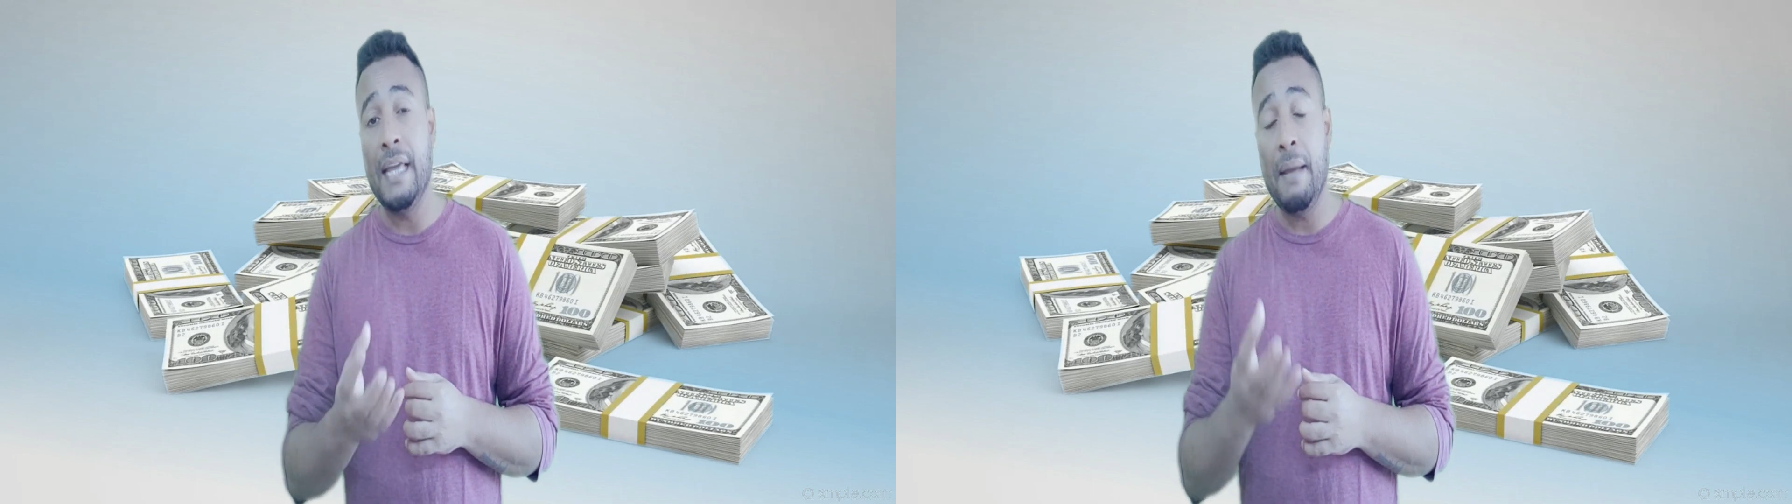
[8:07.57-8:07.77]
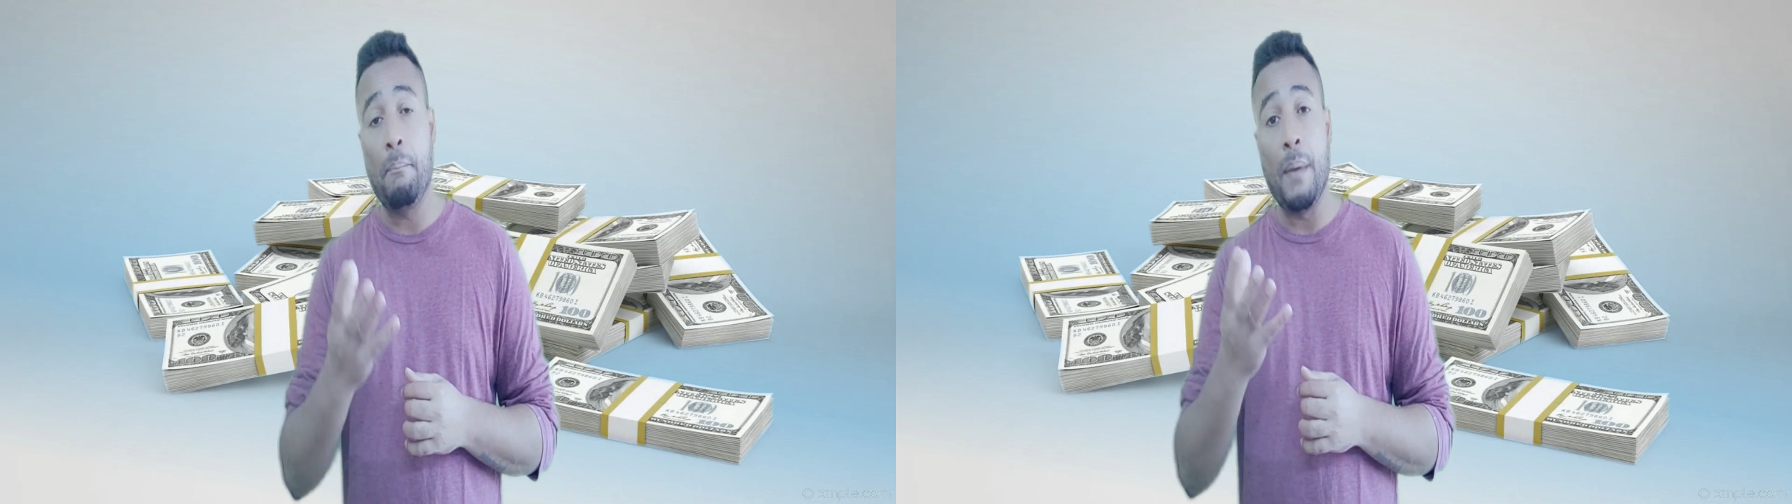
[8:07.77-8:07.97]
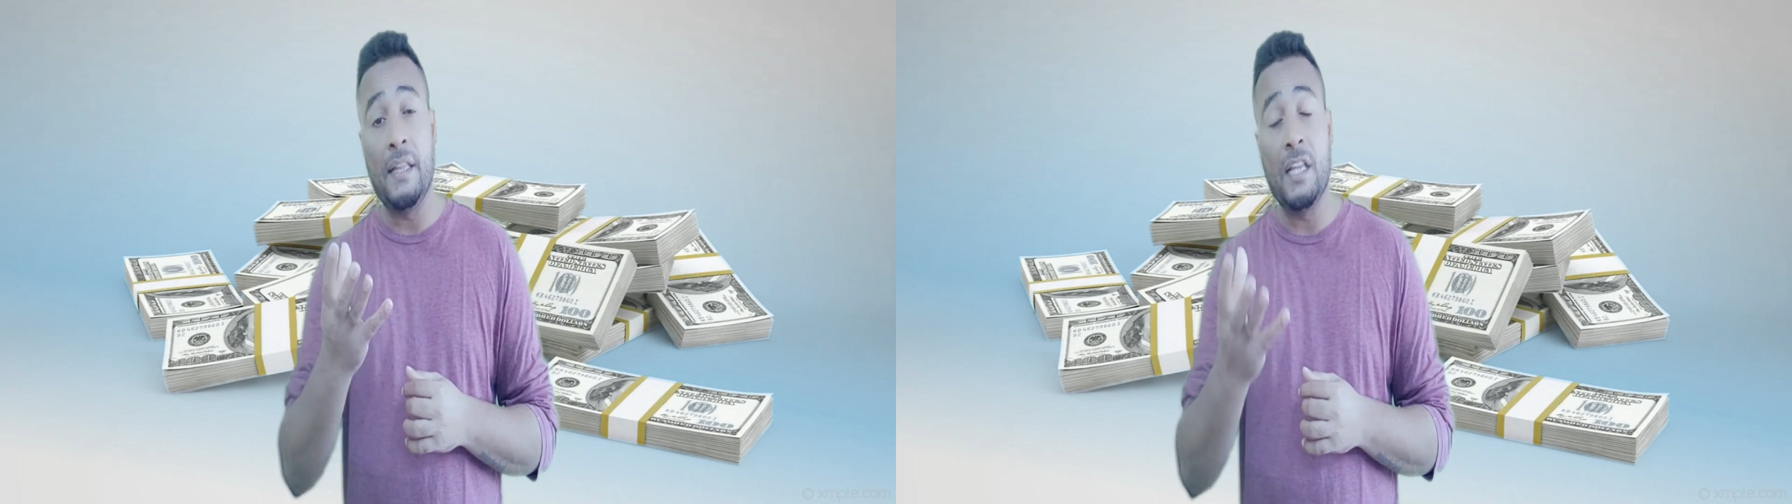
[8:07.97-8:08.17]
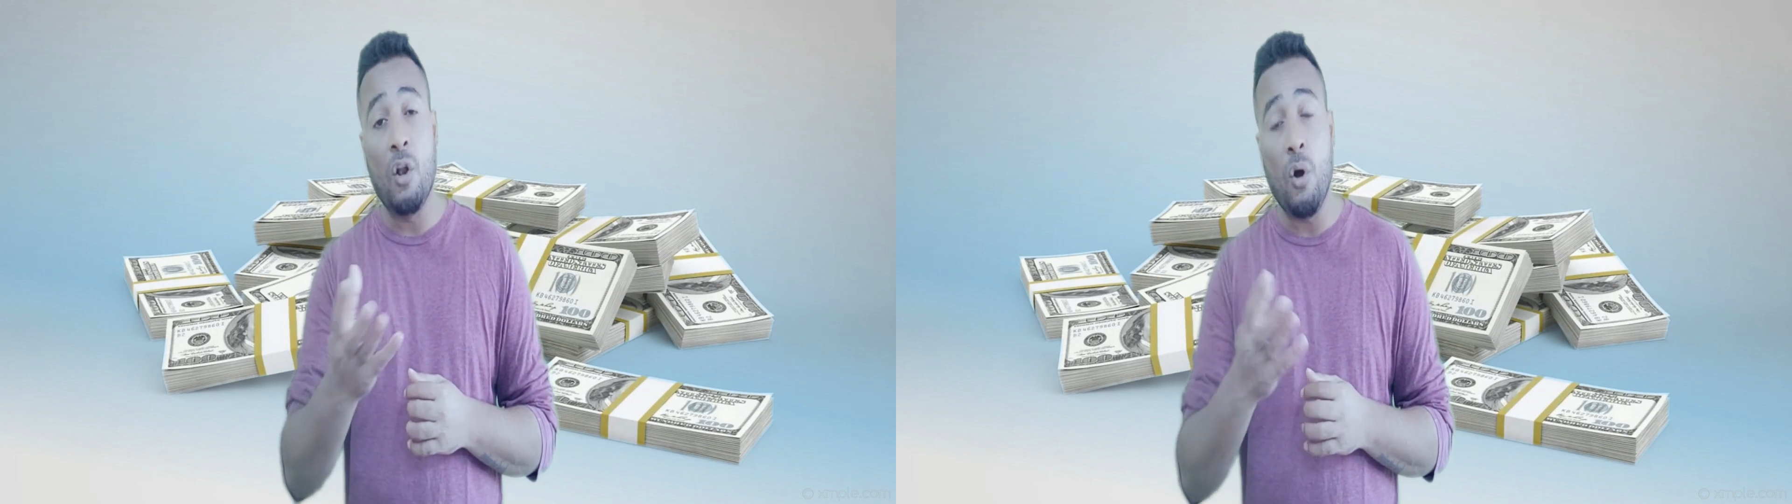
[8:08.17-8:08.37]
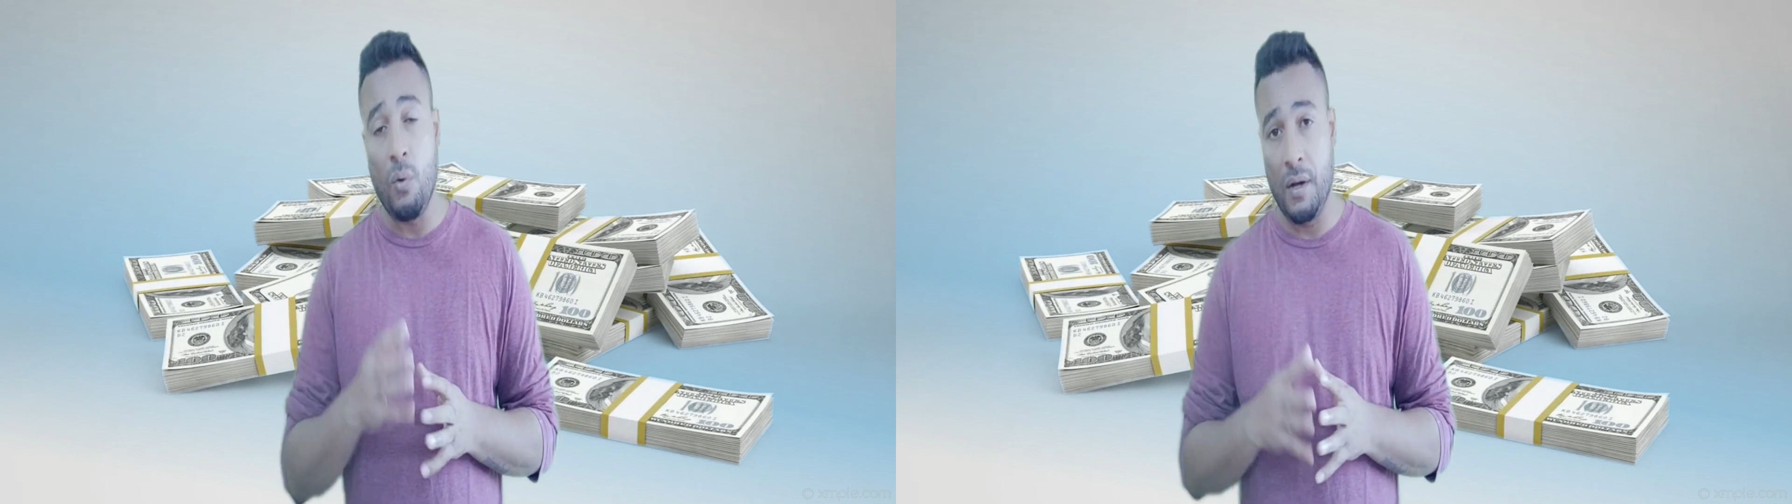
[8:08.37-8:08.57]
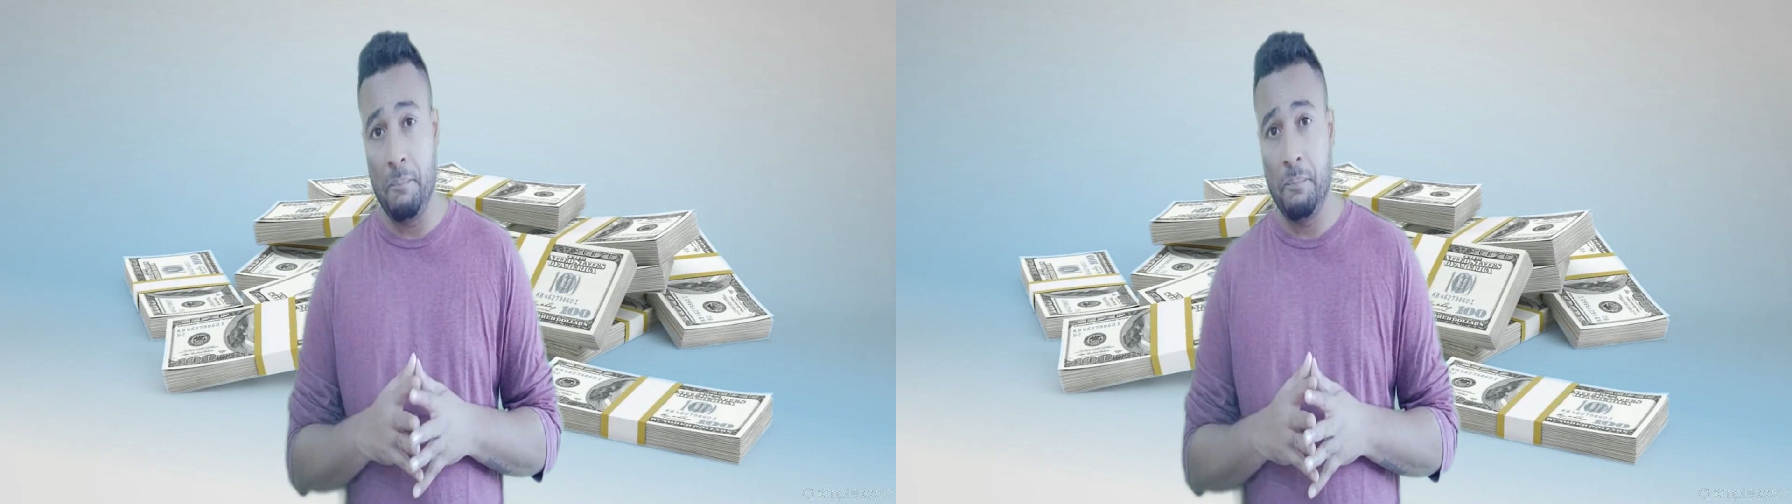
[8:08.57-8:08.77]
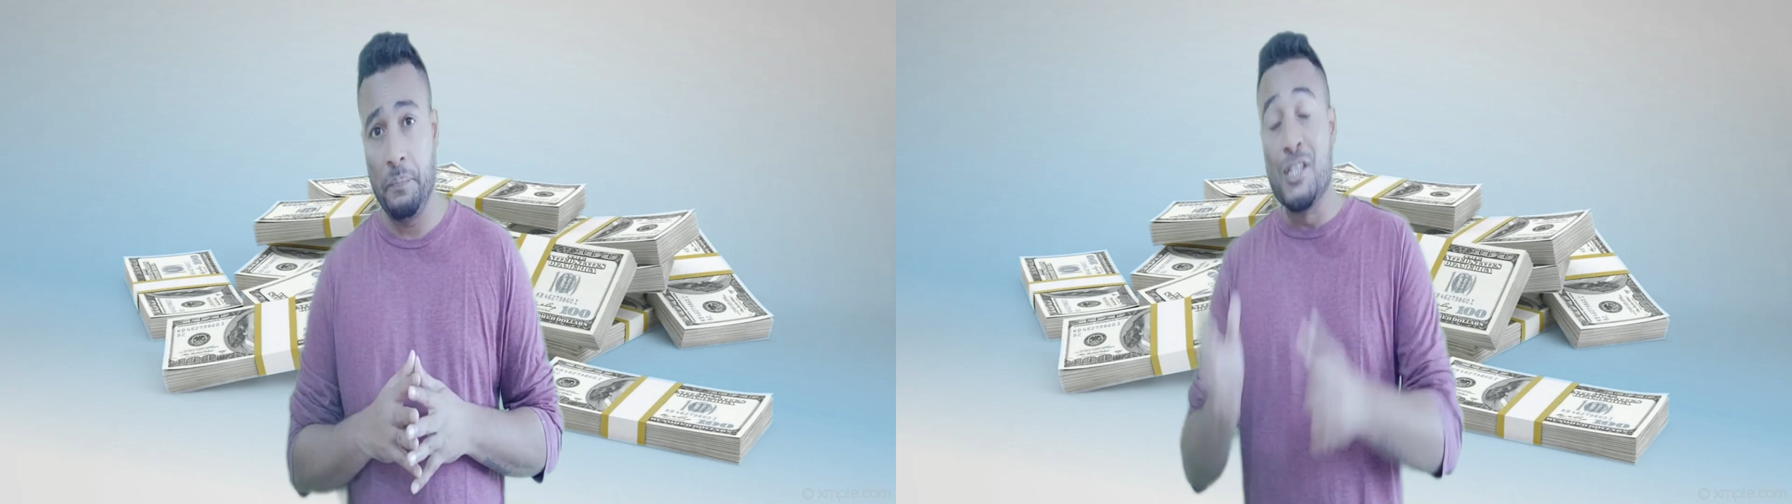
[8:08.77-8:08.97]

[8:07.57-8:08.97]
they pay the loan?